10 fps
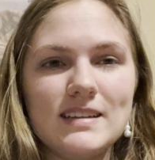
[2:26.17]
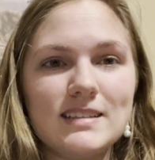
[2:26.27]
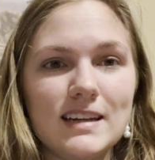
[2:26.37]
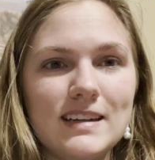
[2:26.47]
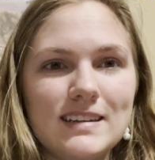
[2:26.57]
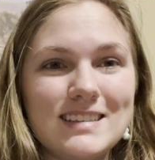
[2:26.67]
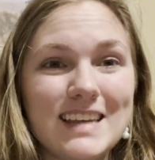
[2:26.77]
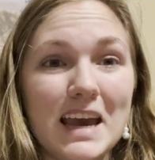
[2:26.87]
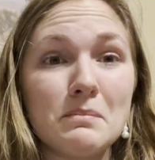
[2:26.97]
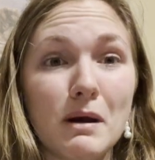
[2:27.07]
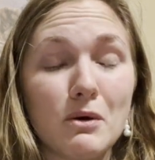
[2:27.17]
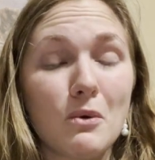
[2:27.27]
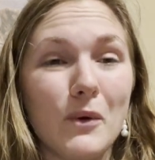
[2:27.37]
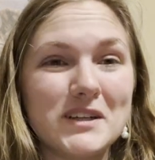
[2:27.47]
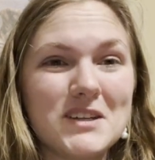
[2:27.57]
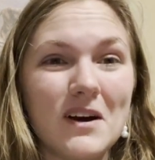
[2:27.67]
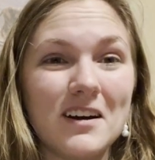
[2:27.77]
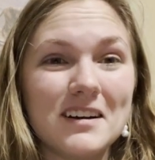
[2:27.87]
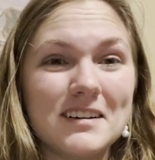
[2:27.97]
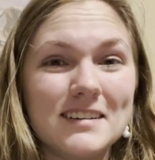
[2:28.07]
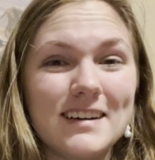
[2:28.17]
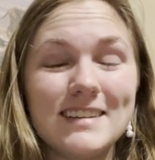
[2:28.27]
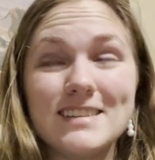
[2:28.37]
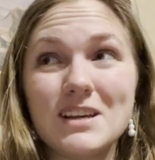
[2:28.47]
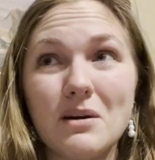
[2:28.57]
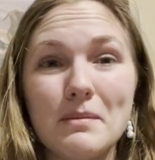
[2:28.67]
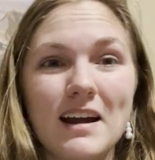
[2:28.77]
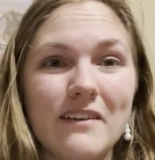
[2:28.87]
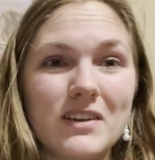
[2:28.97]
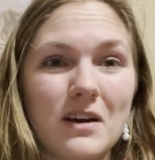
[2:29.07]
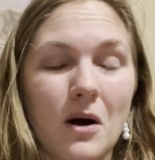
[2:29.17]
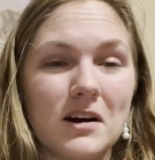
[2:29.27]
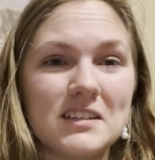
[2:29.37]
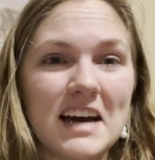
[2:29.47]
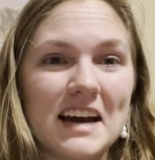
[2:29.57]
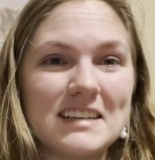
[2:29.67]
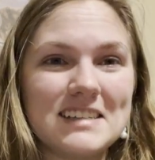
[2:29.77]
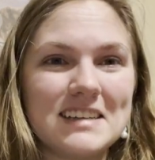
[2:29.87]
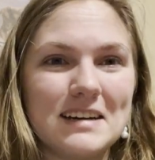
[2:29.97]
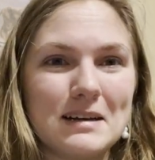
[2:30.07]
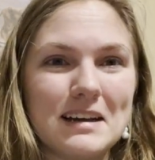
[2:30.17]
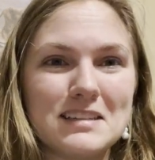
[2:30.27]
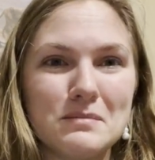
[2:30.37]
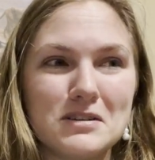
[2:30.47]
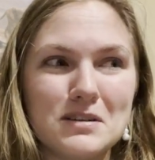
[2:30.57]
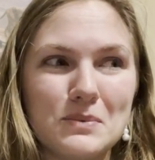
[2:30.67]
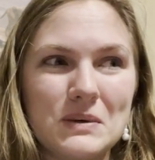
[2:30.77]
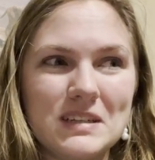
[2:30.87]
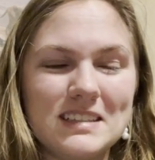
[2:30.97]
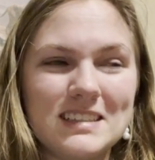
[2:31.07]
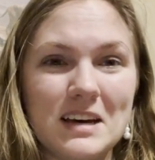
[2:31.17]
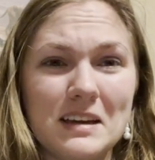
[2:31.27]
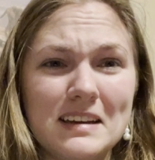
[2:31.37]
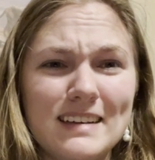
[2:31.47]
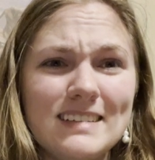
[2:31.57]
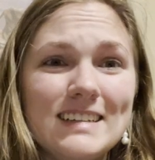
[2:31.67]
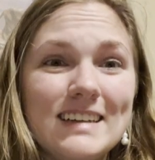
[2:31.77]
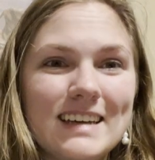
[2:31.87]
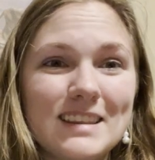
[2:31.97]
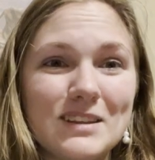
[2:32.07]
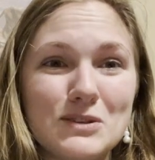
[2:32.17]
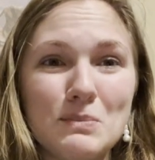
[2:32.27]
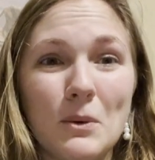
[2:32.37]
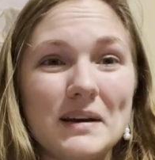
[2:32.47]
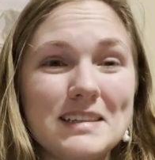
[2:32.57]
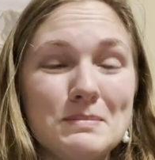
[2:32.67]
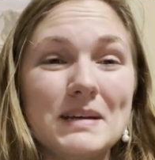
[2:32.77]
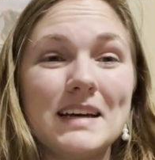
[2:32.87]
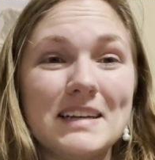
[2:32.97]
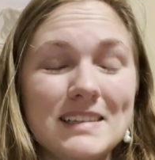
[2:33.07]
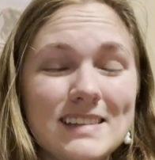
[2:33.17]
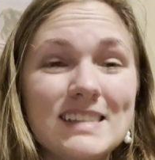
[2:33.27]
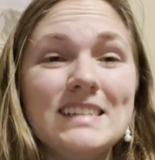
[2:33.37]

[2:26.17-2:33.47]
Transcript: didn't scan my rewards card, and so I'm gonna have to contact customer support to get those points, because